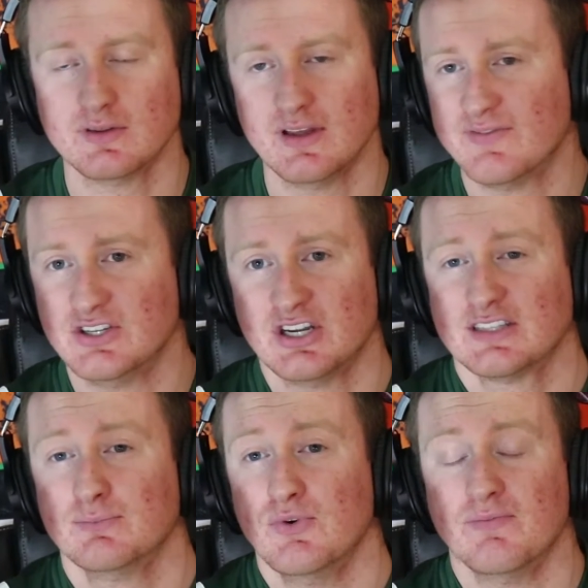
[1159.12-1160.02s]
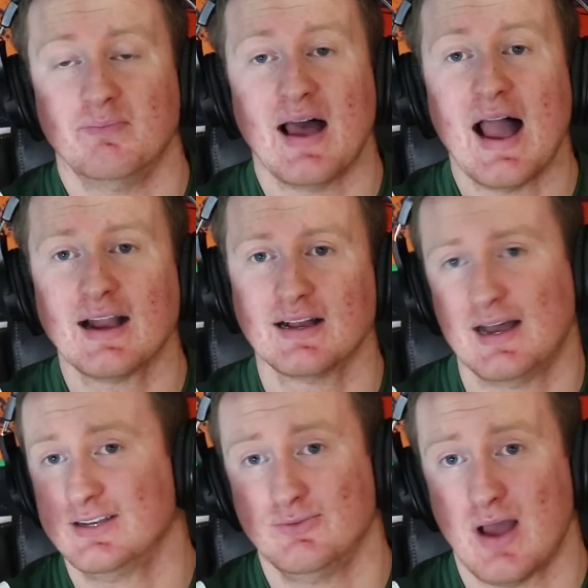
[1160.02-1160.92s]
If the Jets move back,
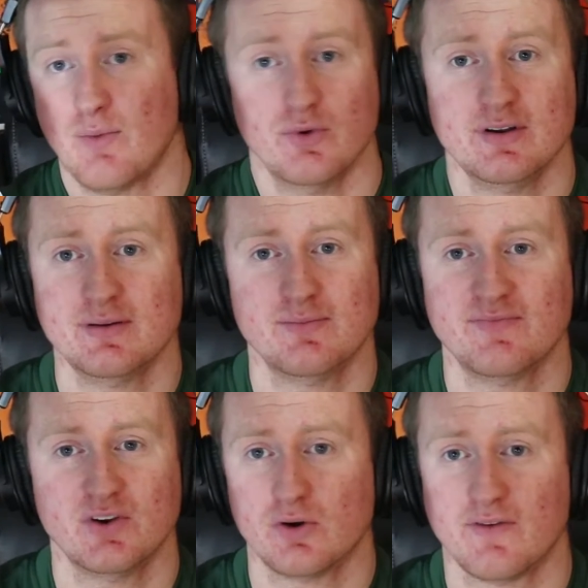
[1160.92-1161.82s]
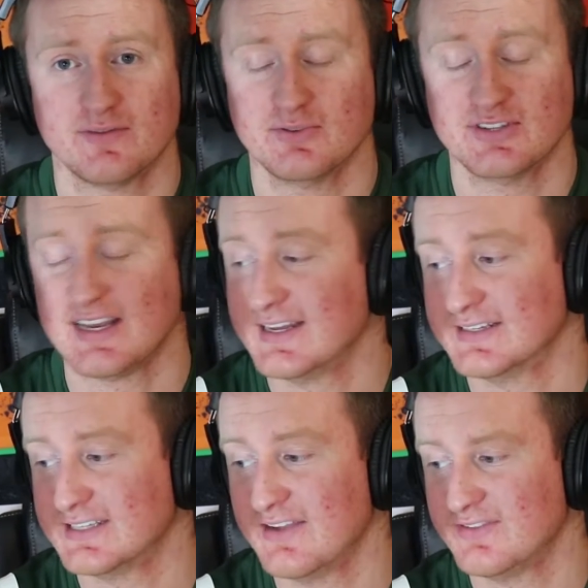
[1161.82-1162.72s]
I wouldn't feel comfortable
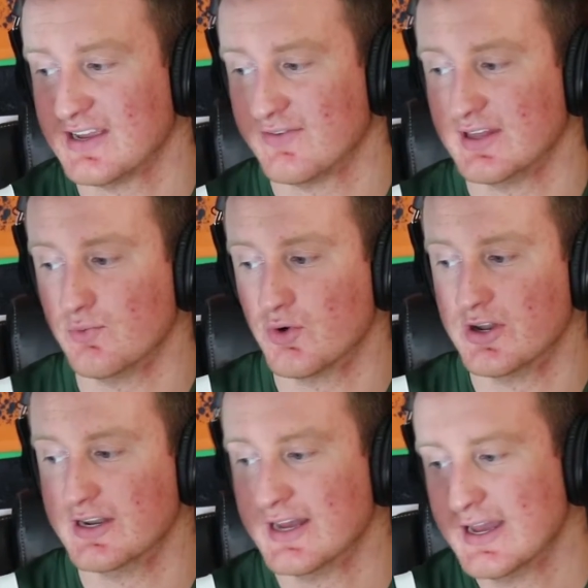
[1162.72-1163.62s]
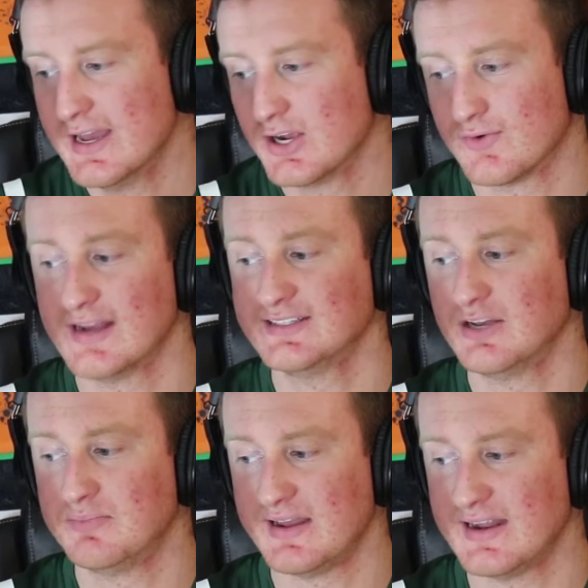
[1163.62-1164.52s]
taking a safety. I really wouldn't. Grant
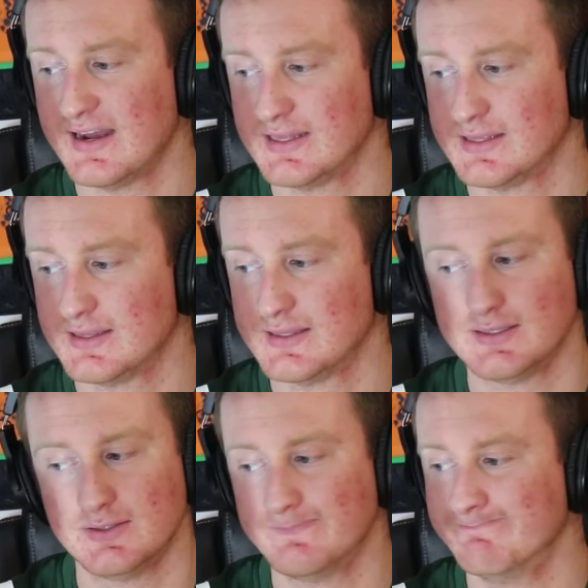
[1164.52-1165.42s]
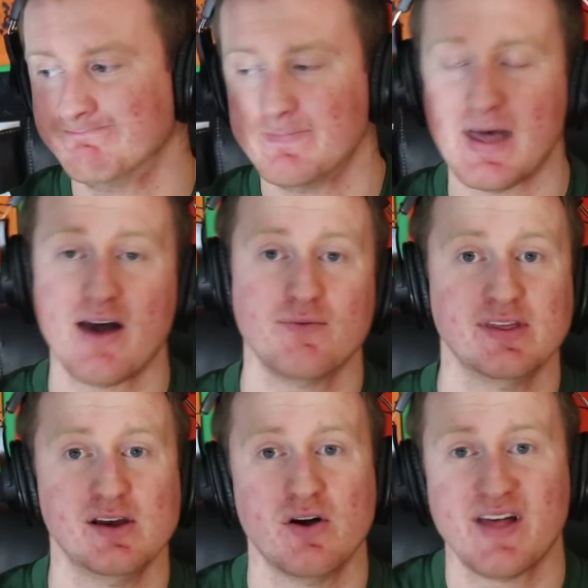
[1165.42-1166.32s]
Delpit, I'm not
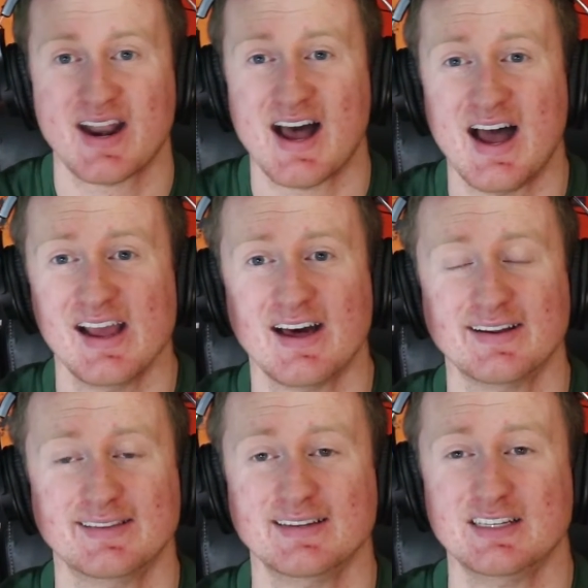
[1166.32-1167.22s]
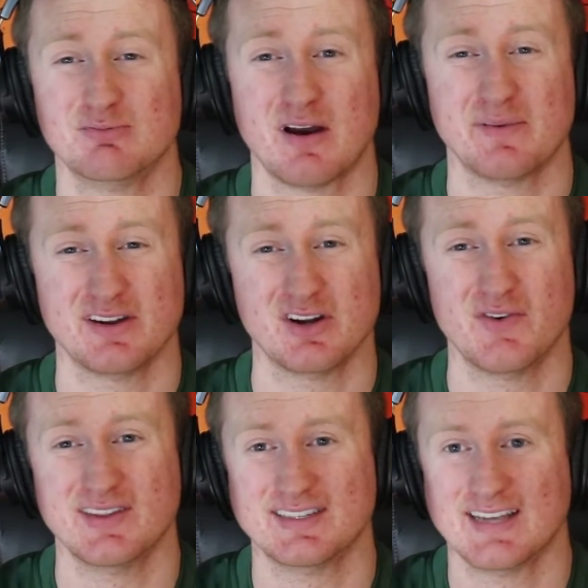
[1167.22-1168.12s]
really all that high on. I think he's probably going to
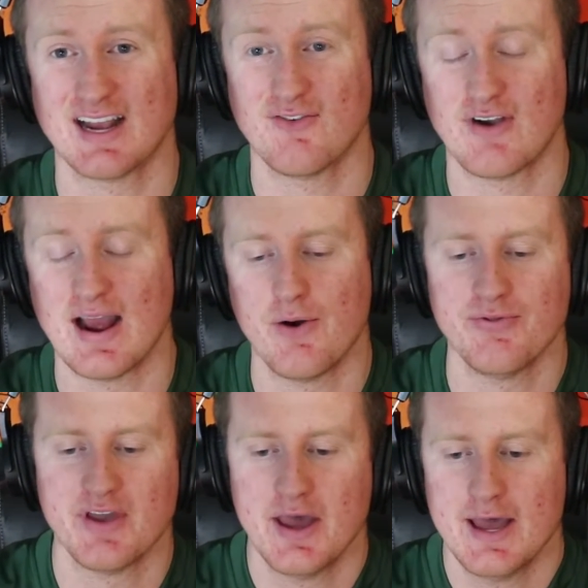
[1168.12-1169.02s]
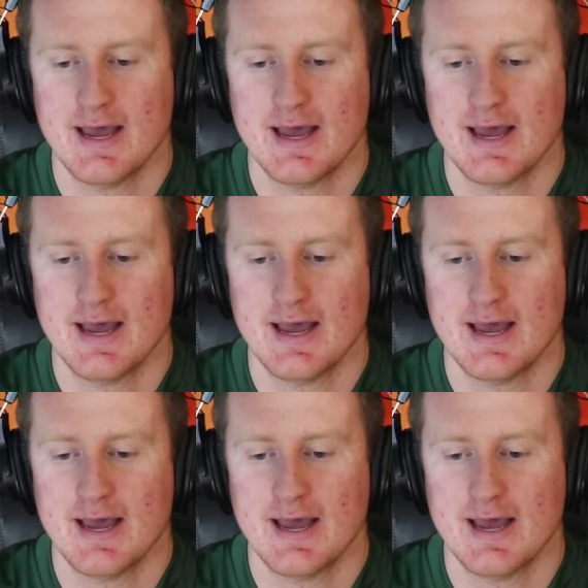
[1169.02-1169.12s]
go in the second round.